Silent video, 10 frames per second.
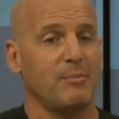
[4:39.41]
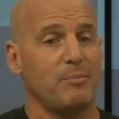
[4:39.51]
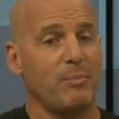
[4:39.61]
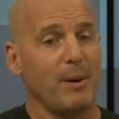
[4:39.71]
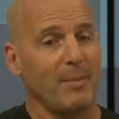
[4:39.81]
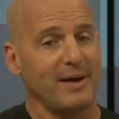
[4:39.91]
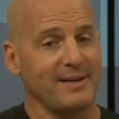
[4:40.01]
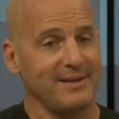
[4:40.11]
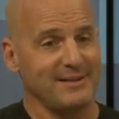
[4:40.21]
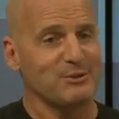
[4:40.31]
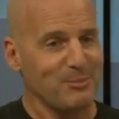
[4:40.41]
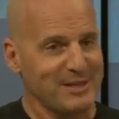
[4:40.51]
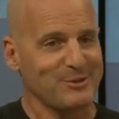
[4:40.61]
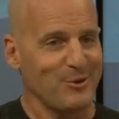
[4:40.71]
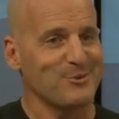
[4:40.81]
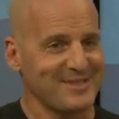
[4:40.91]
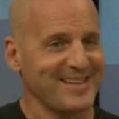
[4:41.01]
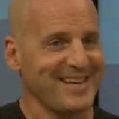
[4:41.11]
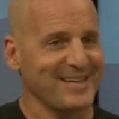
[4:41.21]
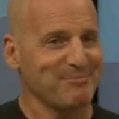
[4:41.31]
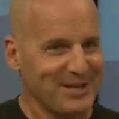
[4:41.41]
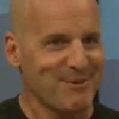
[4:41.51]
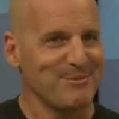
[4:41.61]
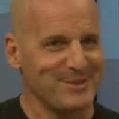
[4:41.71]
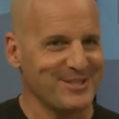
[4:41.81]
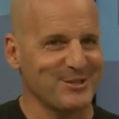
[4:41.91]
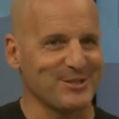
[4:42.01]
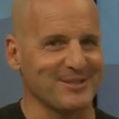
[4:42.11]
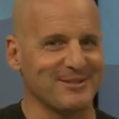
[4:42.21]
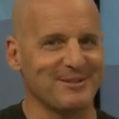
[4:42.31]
But my soul was saying, become a musician.